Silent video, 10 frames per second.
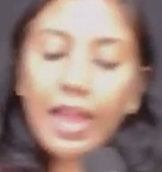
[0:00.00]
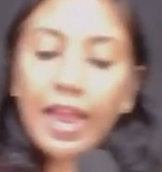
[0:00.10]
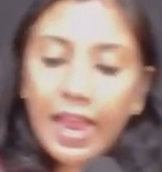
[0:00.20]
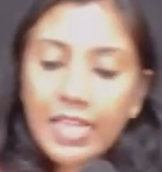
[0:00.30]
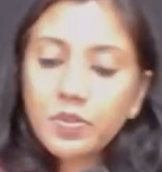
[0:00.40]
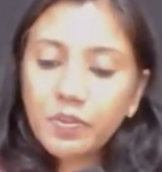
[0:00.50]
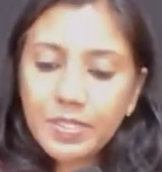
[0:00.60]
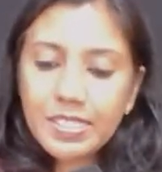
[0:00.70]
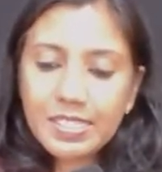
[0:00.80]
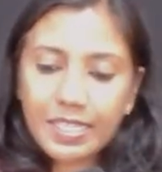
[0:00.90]
as we've
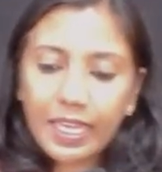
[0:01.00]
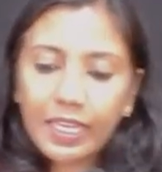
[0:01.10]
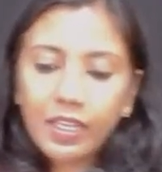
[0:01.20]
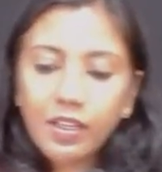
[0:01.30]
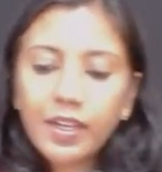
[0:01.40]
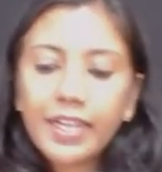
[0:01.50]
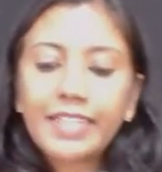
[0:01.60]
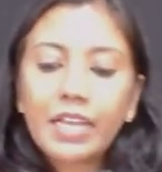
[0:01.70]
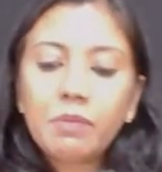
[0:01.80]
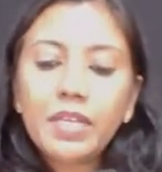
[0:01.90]
been saying it
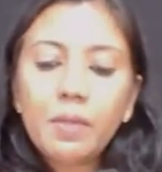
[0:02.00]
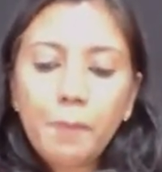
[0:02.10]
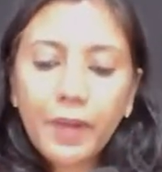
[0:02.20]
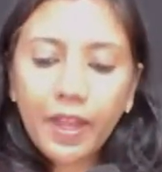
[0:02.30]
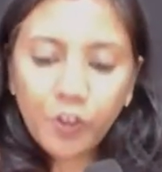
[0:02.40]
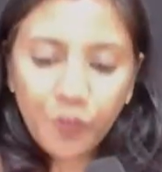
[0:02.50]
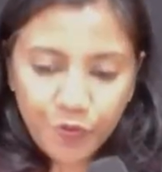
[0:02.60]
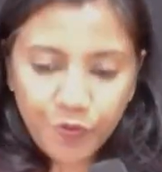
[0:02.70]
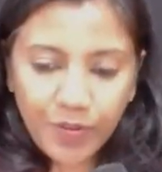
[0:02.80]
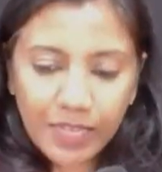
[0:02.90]
can be a prayer of
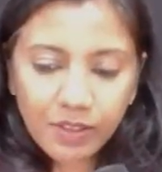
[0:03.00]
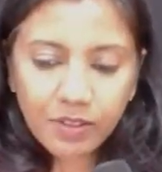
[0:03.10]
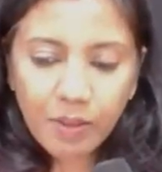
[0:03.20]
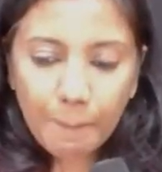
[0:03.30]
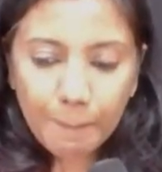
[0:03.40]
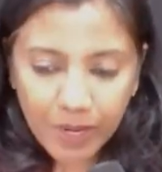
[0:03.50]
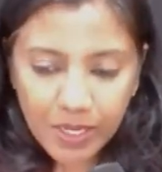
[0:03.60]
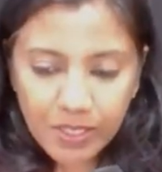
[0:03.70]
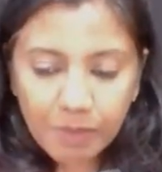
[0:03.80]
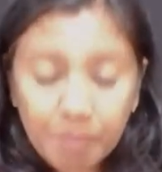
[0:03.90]
faith but
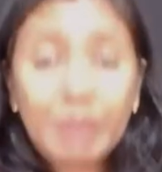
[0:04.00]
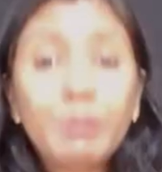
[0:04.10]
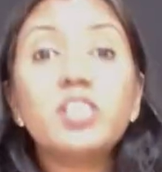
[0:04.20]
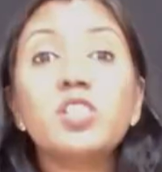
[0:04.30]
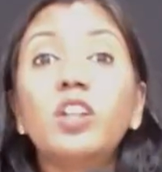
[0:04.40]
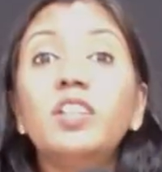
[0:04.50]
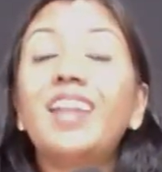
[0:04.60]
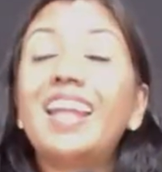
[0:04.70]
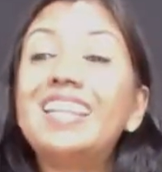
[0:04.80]
maybe it's not the right